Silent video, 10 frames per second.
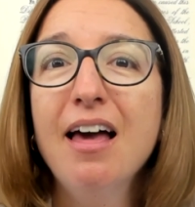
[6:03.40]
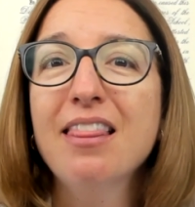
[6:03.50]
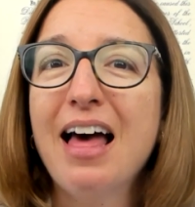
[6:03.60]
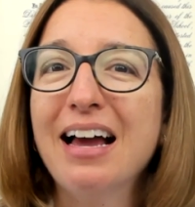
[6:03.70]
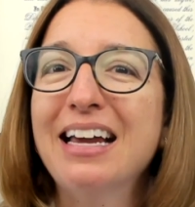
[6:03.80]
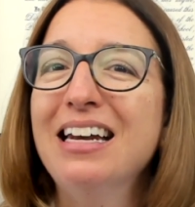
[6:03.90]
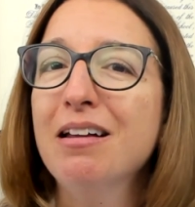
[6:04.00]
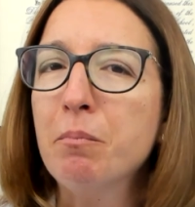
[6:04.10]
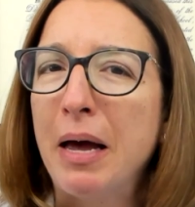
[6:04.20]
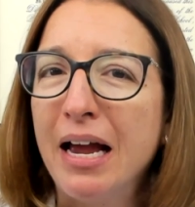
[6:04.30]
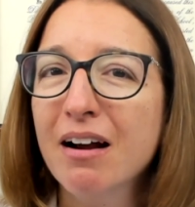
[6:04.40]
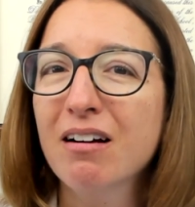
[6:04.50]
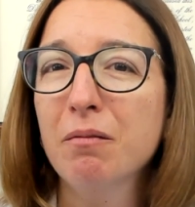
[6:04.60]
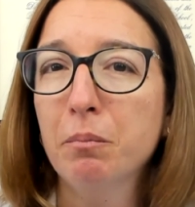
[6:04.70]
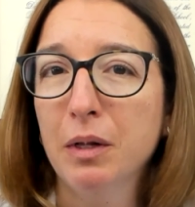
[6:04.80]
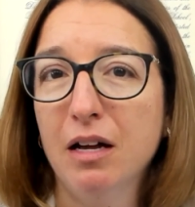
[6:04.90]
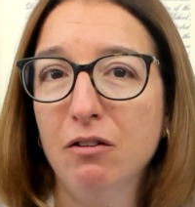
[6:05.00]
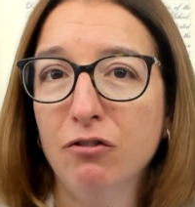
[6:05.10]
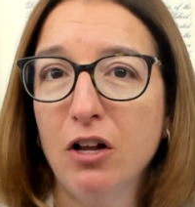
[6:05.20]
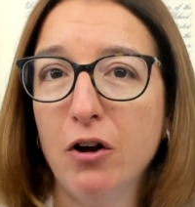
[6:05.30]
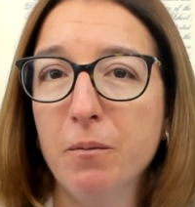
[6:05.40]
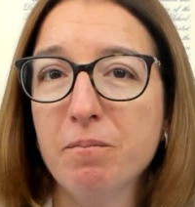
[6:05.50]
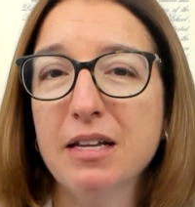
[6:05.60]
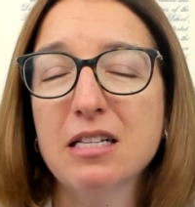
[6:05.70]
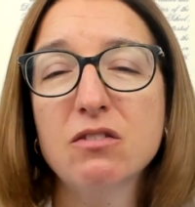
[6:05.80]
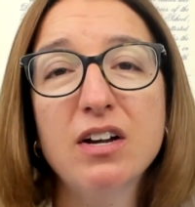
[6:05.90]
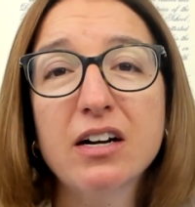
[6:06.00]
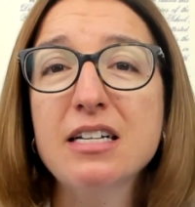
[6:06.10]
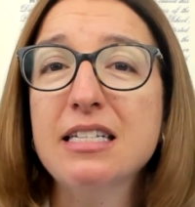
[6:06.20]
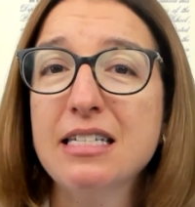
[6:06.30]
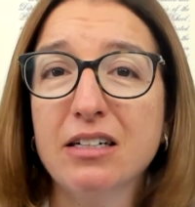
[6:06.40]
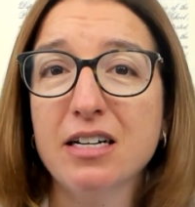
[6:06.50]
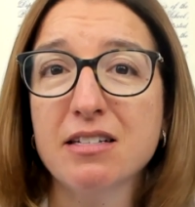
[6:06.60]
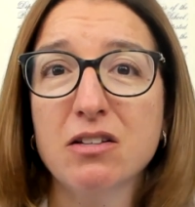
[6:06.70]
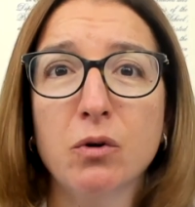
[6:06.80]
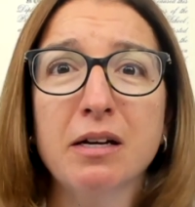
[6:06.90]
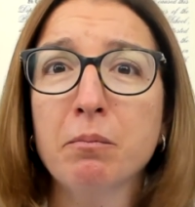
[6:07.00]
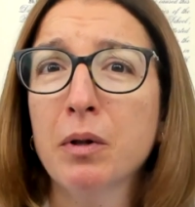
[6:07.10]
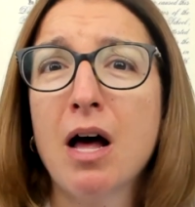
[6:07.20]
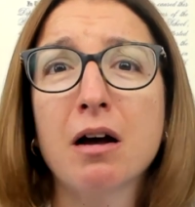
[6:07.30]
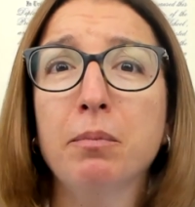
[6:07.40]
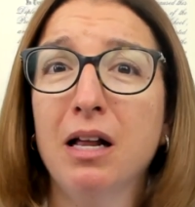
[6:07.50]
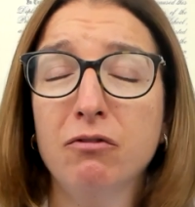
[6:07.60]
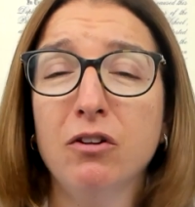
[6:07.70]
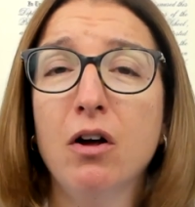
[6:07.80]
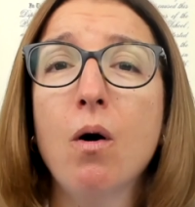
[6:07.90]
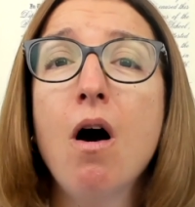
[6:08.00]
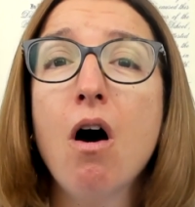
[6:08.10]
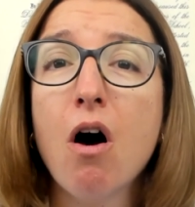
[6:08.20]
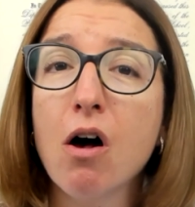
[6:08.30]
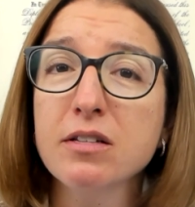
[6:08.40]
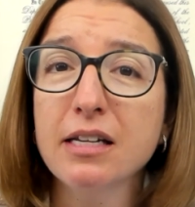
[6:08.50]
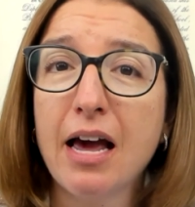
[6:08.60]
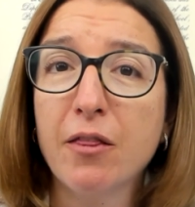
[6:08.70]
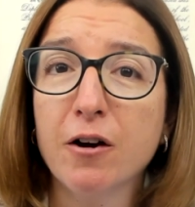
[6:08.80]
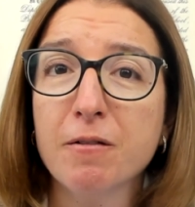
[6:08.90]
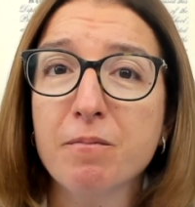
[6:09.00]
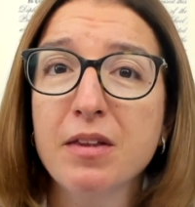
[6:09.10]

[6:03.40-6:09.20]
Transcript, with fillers: that can impair blood flow. And it's very serious, so it can block blood flow altogether.